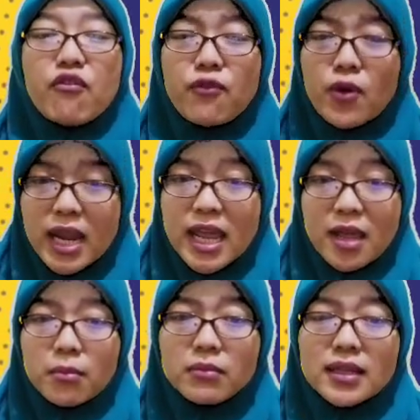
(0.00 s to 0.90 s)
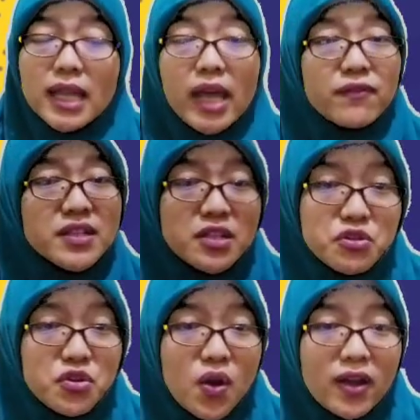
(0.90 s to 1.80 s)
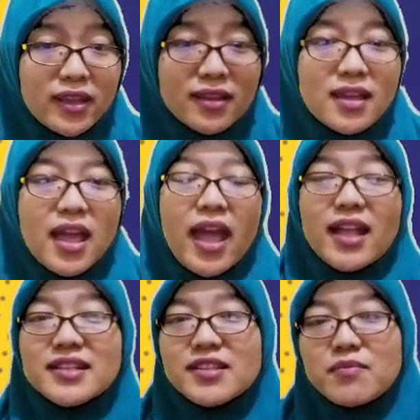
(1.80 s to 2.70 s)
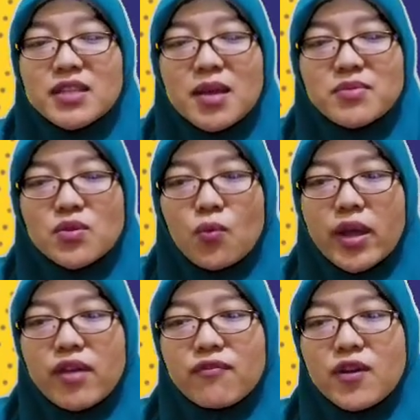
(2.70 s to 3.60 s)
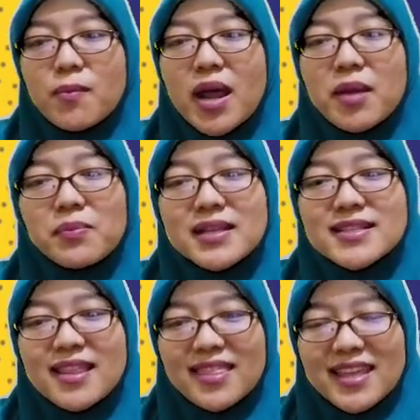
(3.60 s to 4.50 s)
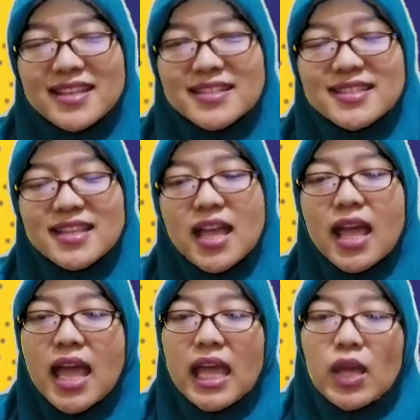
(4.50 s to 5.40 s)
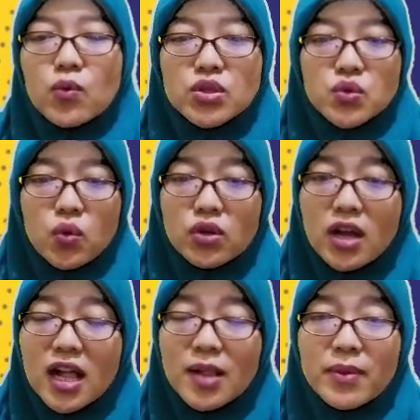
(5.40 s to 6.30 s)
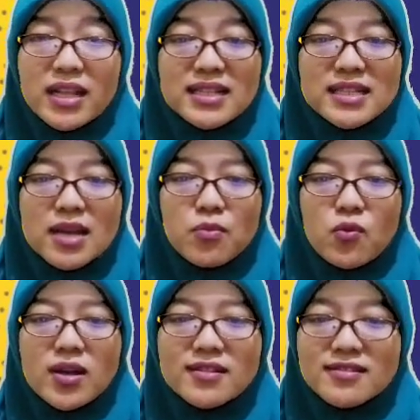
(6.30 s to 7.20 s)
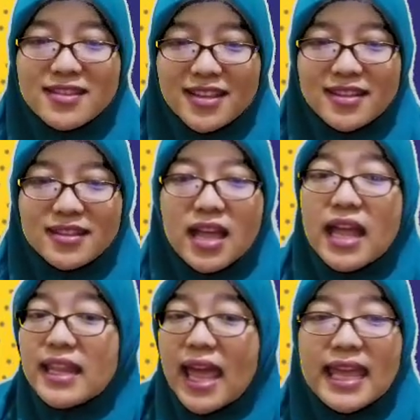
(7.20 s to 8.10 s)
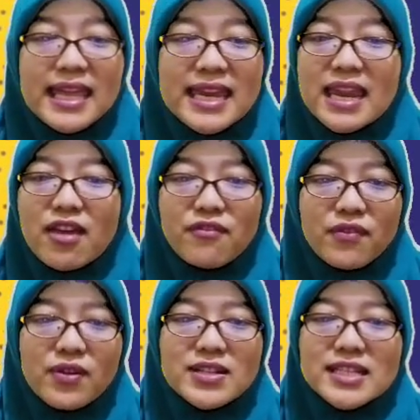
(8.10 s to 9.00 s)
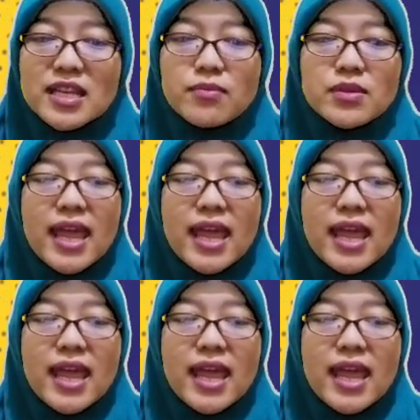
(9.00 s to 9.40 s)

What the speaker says: For him, life is a joy, and sometimes away from unpleasant things. He was so calm and somewhat still that he never seemed